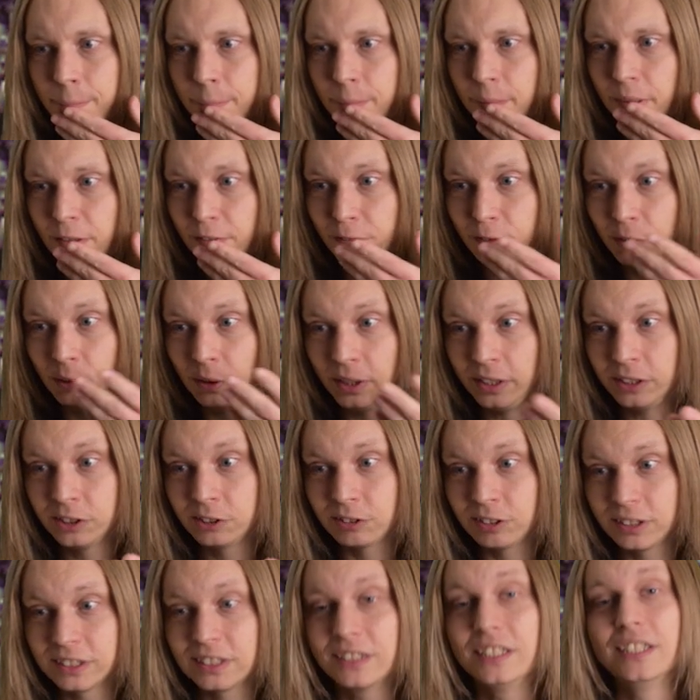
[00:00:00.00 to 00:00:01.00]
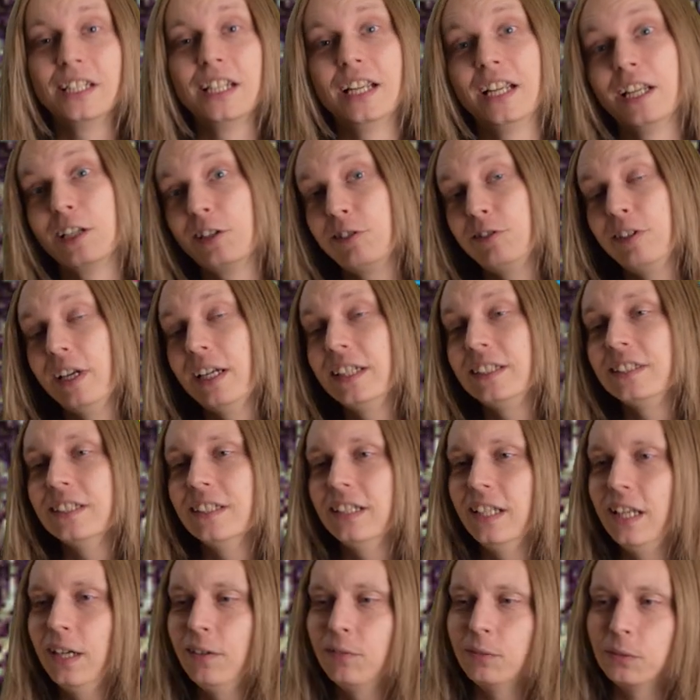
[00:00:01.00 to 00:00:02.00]
if you're interested in
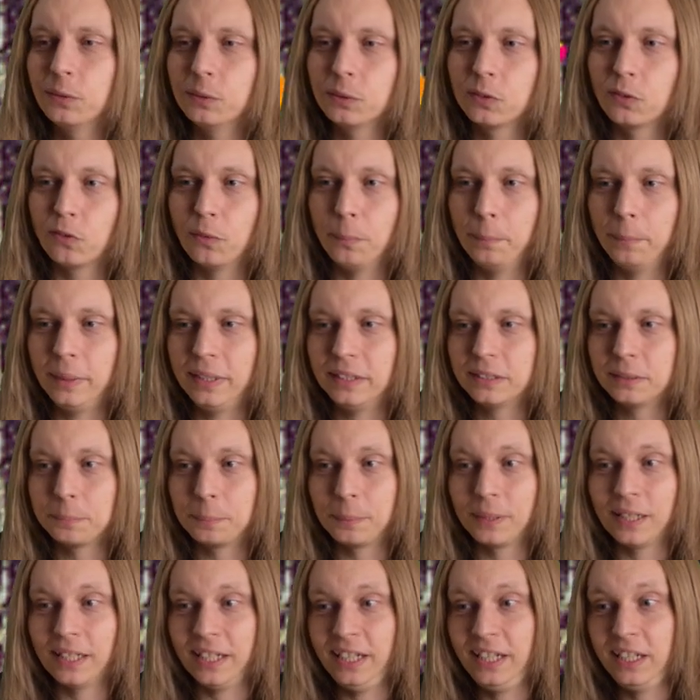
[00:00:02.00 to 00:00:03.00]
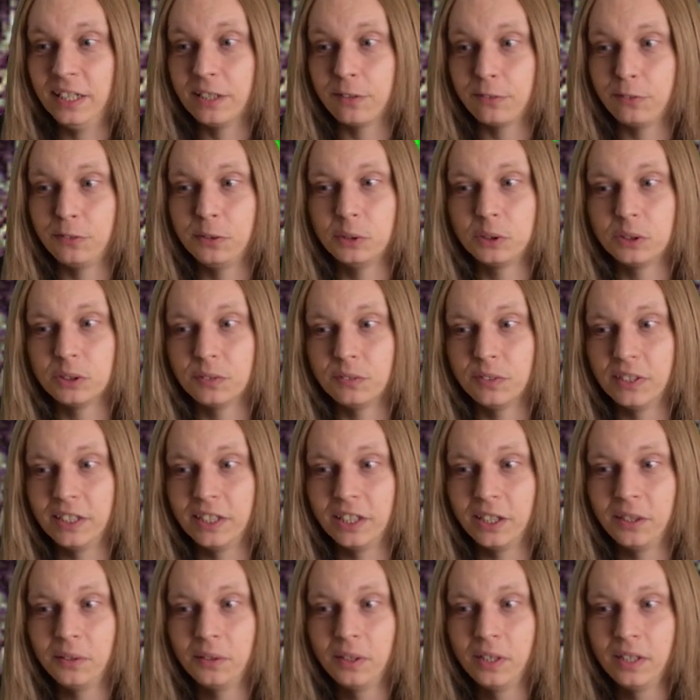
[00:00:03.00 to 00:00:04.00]
creating levels for me to play in a future
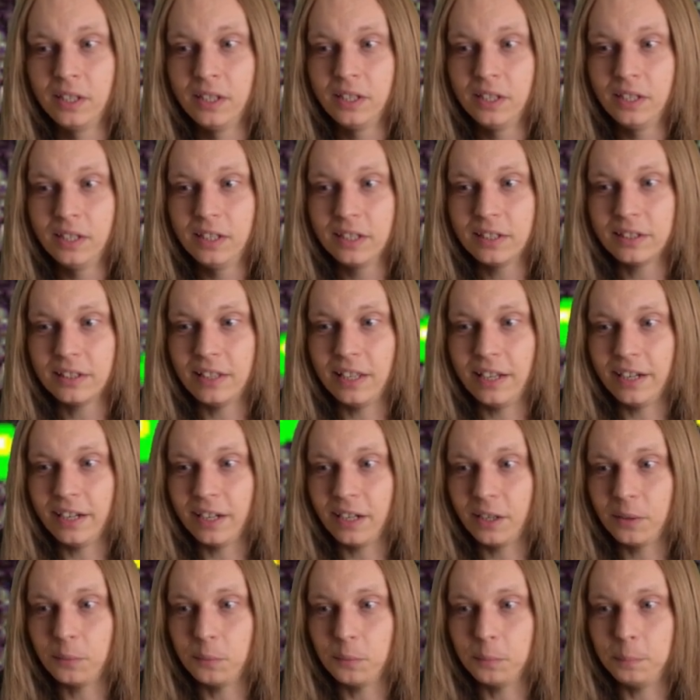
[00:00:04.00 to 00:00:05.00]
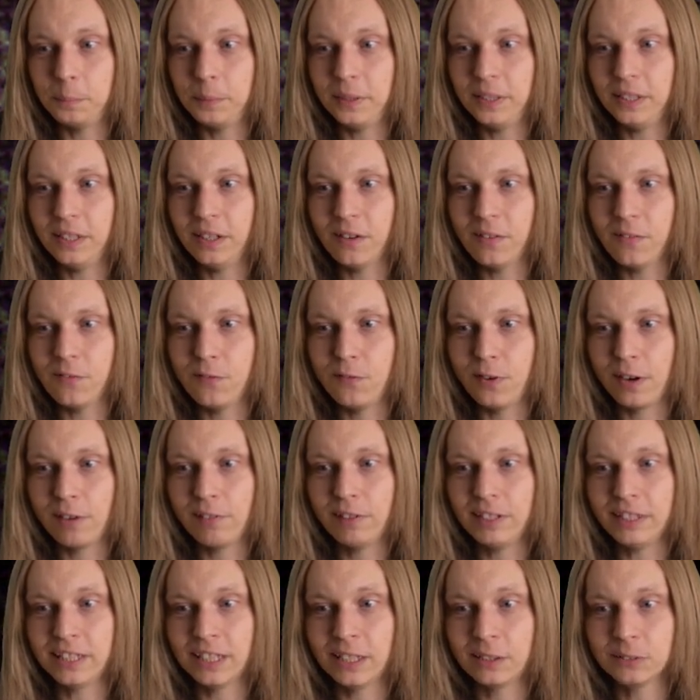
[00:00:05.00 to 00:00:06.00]
video, then I would be
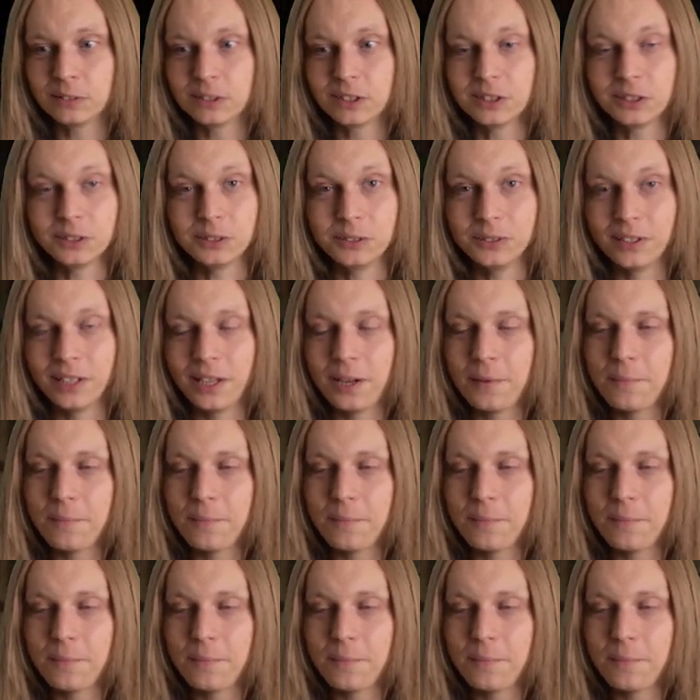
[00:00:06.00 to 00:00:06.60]
very down to do that.